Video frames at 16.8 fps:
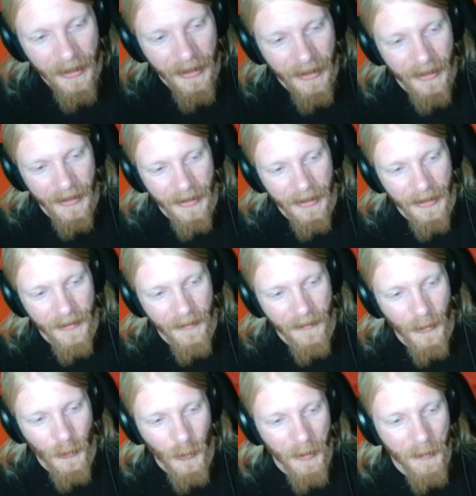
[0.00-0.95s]

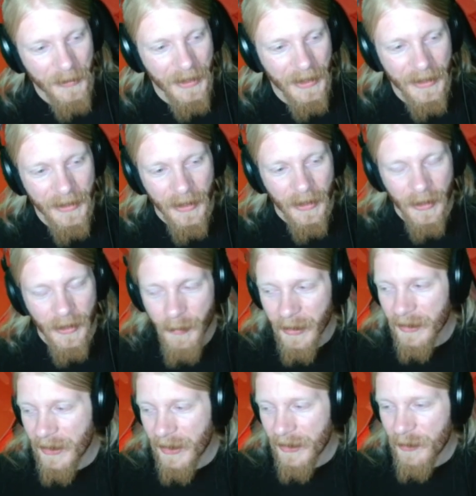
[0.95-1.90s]
Well played. The
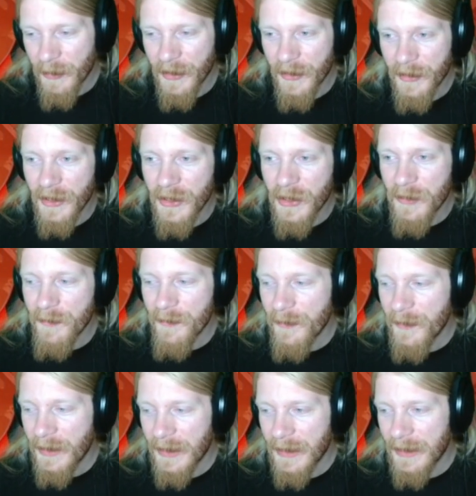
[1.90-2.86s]
Bangladeshi player
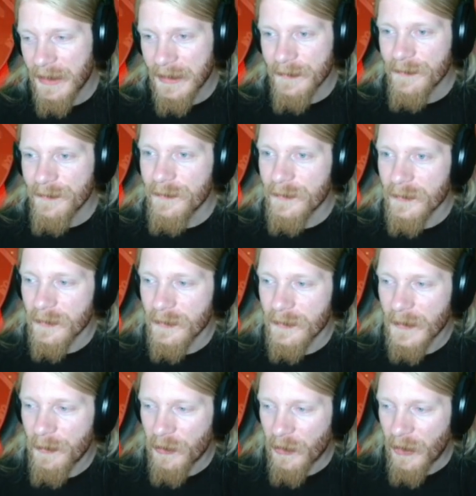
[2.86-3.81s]
Naeem.
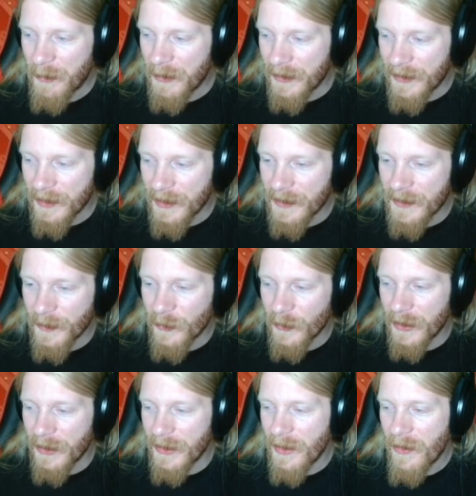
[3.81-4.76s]
So happy to see
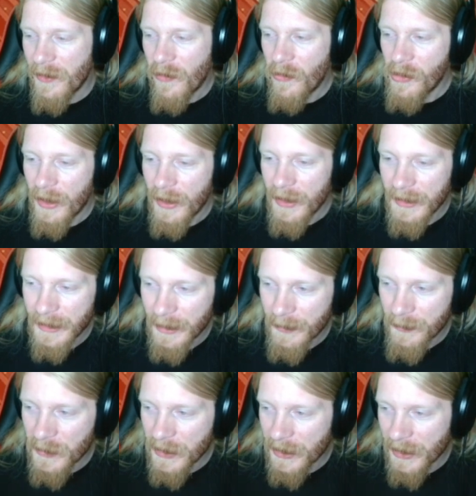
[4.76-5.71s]
someone
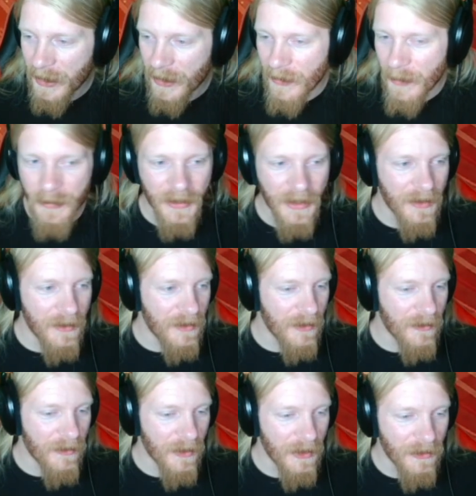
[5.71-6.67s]
be here, represent
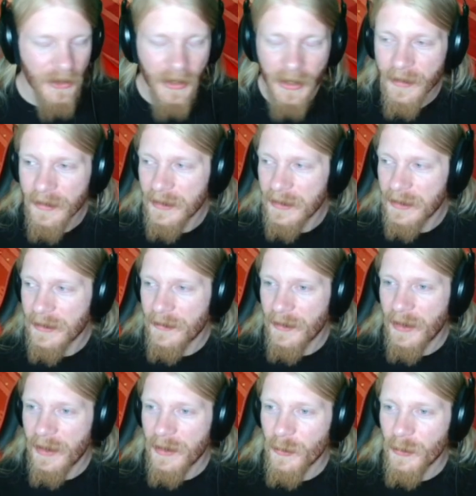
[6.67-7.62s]
Central Asia
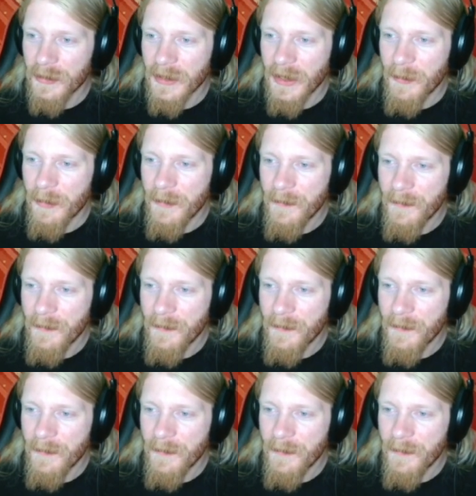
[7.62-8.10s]
in the World Cup.